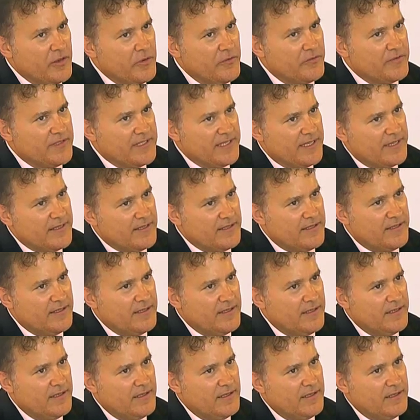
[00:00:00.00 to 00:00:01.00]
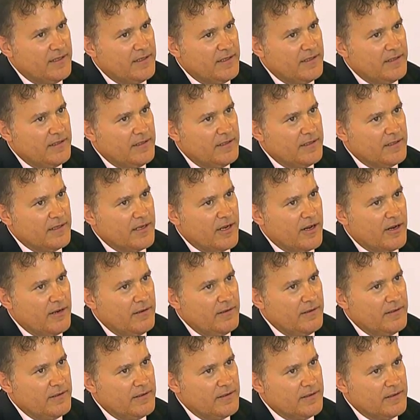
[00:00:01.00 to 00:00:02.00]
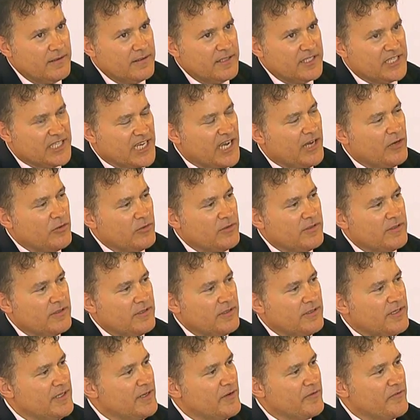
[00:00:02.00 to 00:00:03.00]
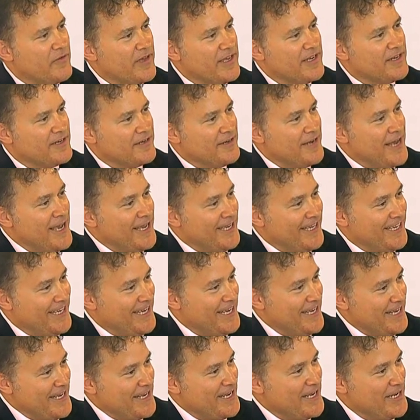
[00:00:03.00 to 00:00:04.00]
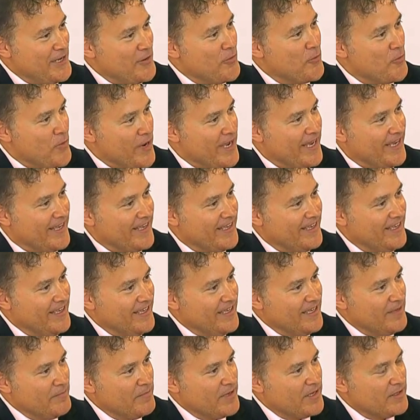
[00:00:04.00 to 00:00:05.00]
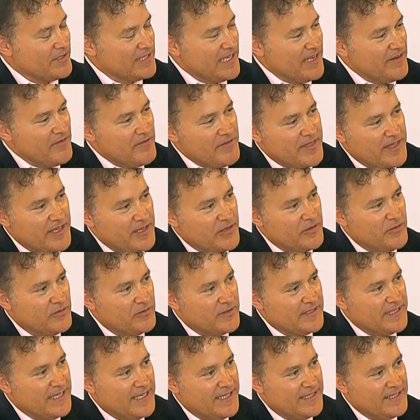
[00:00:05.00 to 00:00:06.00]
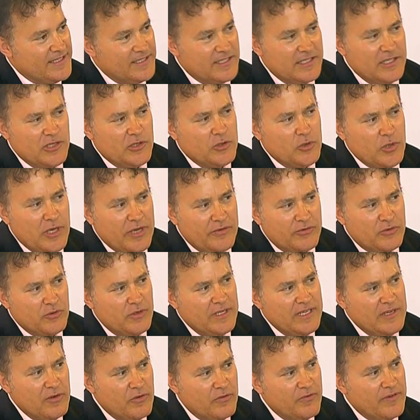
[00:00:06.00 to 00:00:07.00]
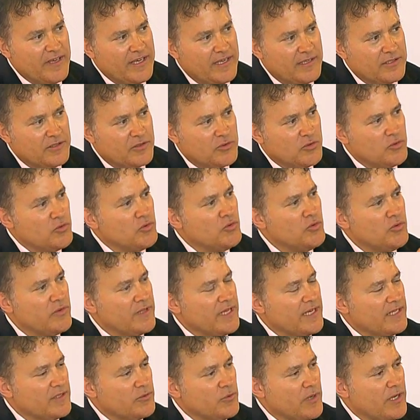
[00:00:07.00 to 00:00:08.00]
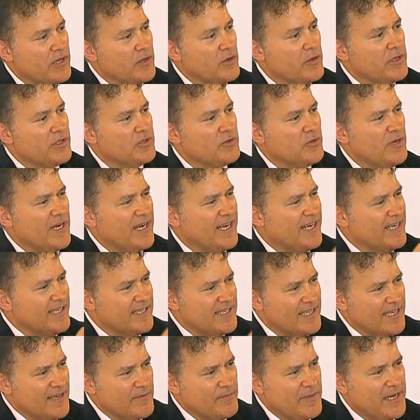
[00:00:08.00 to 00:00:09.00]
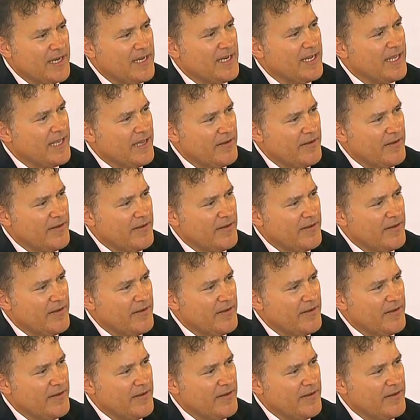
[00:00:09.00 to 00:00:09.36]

you've said shouts innovation in a way, because everything you said is you have to innovate to do that. We are going to high-tech mining,